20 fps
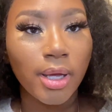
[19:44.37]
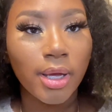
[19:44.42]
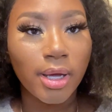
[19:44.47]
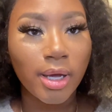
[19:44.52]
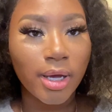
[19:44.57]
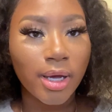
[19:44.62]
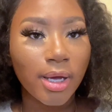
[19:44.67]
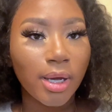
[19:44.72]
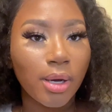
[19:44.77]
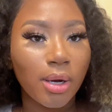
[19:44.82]

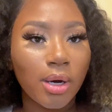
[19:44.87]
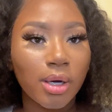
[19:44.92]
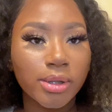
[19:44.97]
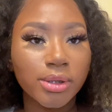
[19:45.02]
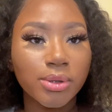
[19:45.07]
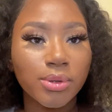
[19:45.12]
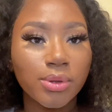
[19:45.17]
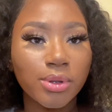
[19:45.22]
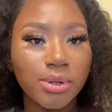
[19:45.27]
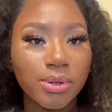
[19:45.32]
I
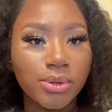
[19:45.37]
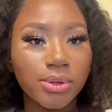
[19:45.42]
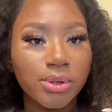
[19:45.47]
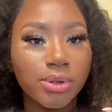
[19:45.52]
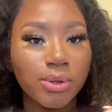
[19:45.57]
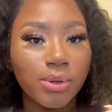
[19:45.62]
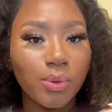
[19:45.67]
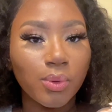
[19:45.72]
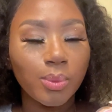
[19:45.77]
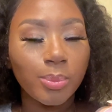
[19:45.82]
also use
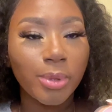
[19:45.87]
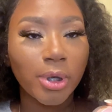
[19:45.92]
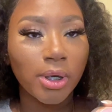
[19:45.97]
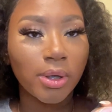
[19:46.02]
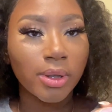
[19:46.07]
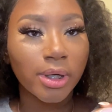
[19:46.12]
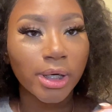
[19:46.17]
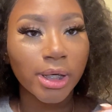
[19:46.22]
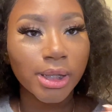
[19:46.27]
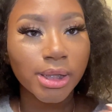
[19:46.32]
2
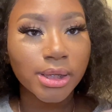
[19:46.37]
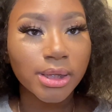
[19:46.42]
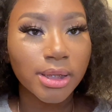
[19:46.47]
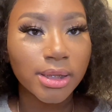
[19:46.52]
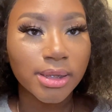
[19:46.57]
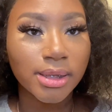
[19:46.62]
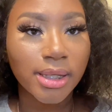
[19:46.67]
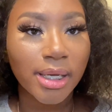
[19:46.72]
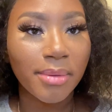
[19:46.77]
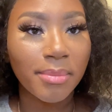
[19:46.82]
powders to
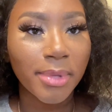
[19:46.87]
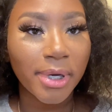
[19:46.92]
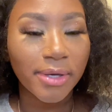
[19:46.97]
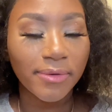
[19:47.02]
set my